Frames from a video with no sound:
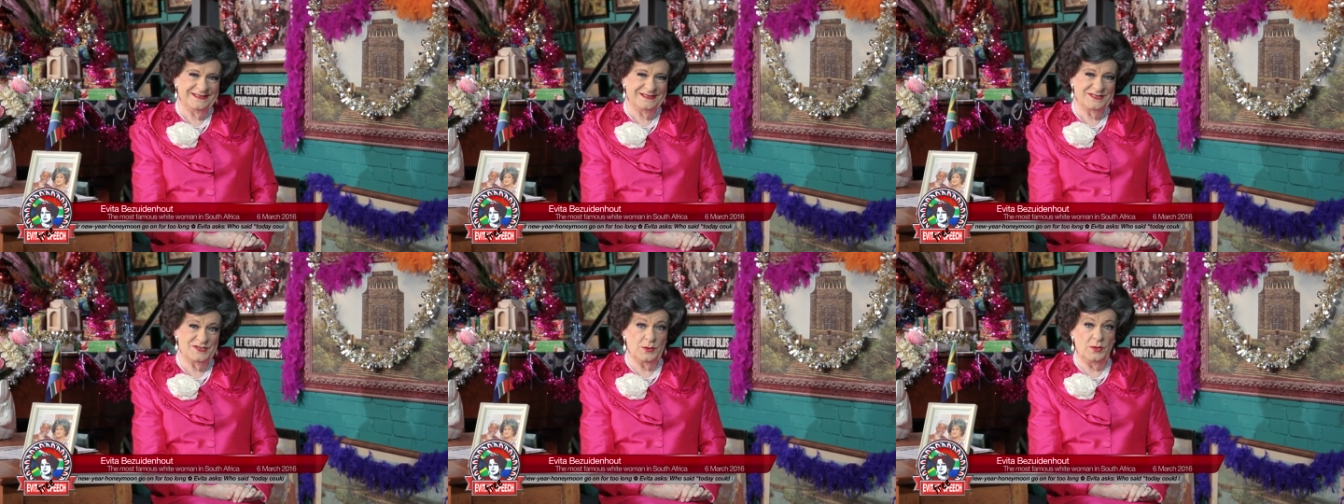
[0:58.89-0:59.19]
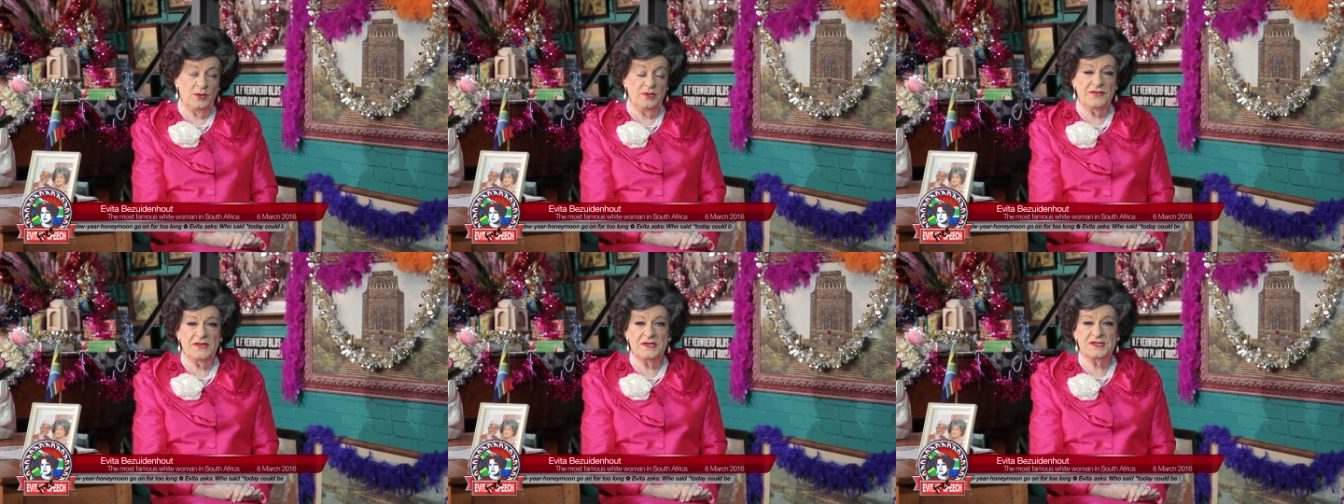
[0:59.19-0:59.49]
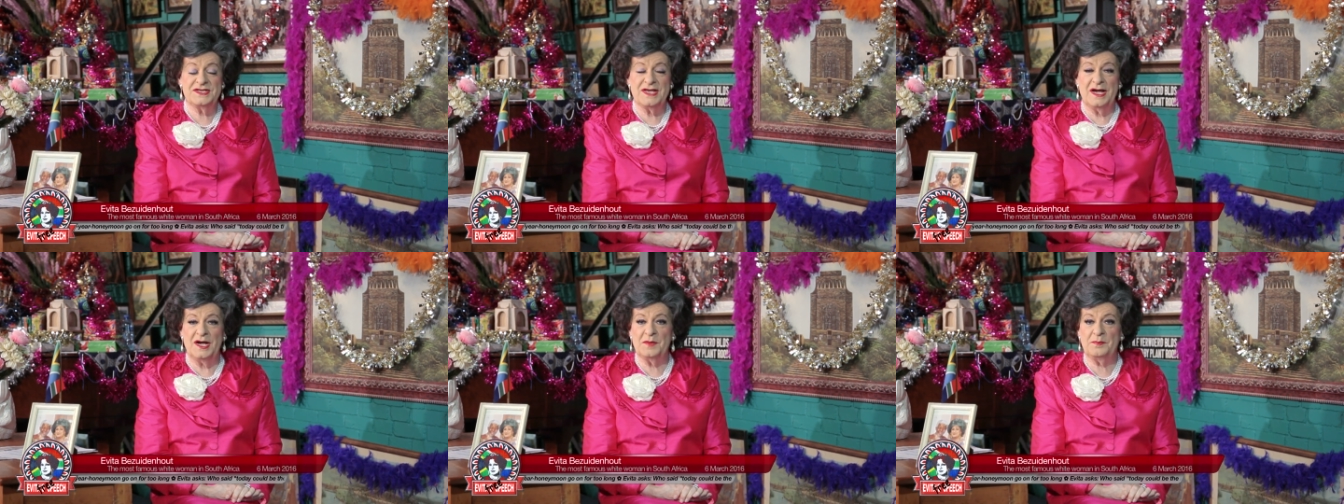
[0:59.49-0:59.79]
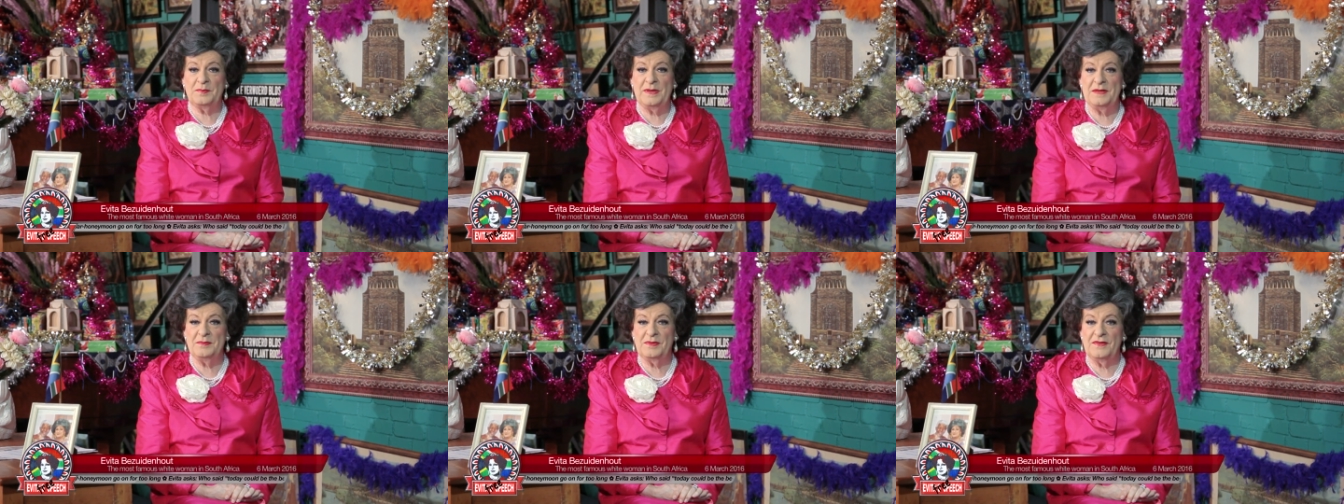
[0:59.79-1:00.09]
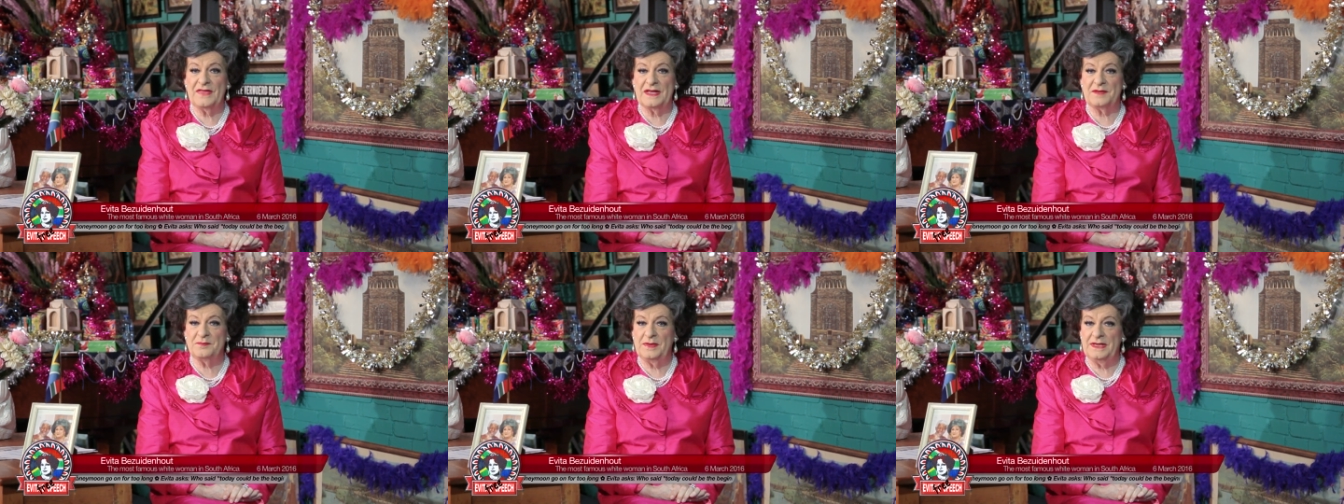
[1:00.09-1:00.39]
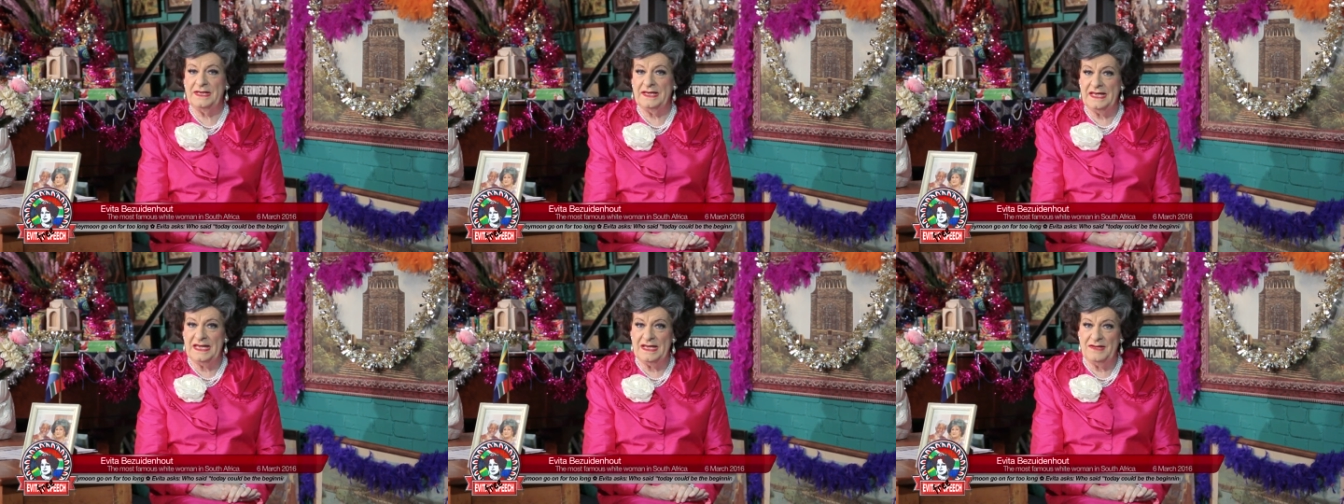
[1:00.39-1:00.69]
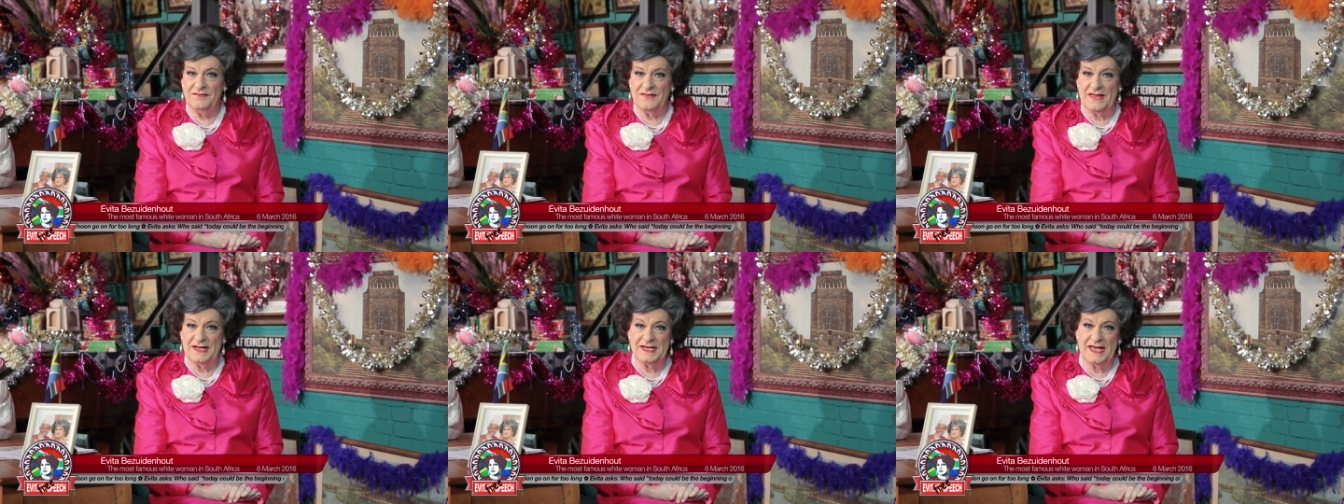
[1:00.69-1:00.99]
To all those young people that
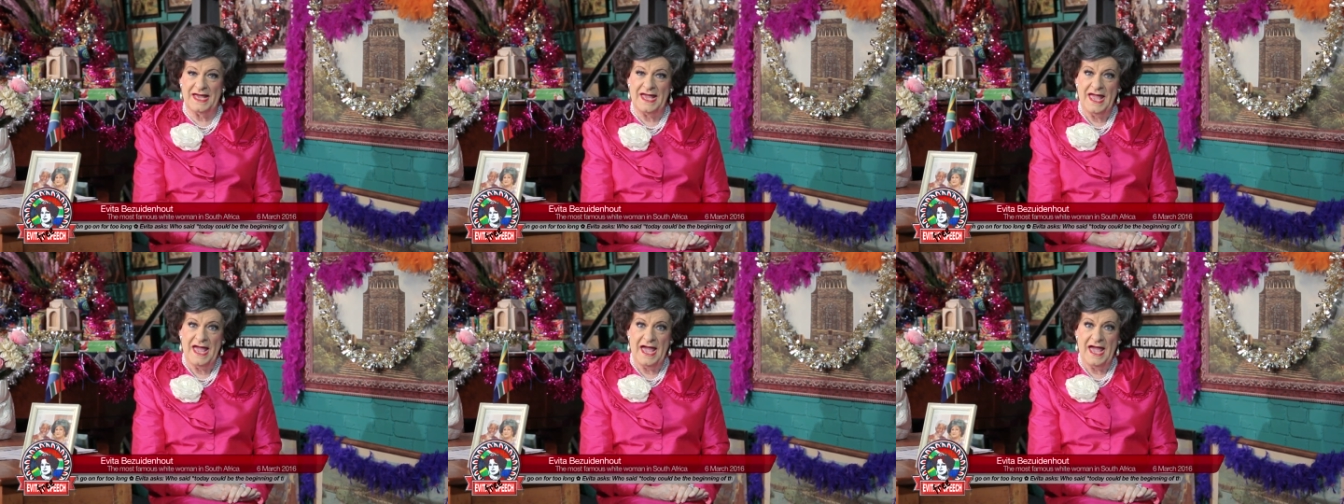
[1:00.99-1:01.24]
believe that a